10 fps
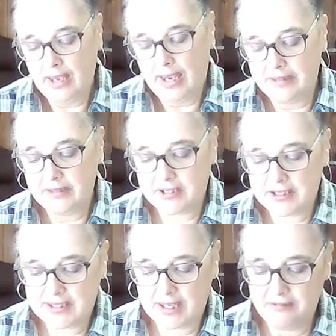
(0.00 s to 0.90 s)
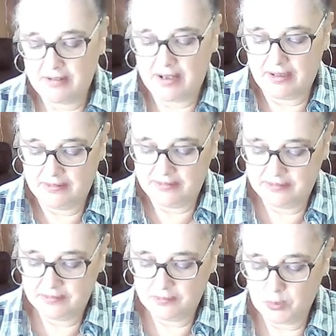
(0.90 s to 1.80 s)
And the deceiver,
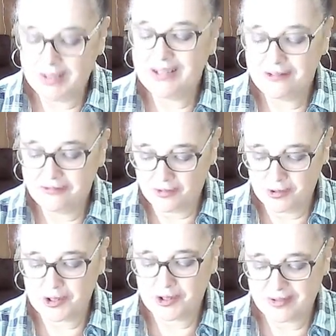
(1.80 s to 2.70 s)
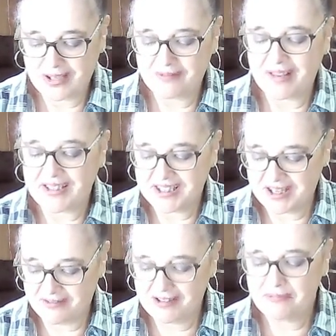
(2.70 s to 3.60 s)
Wheel of Fortune, love that.
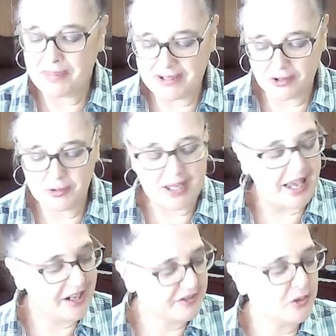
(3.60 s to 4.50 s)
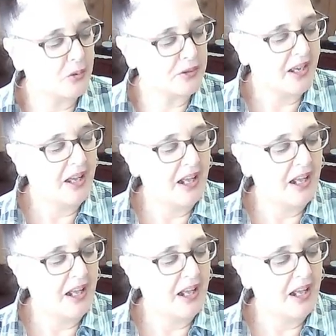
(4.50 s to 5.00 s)
Seven of Pentacles, Eight of Swords.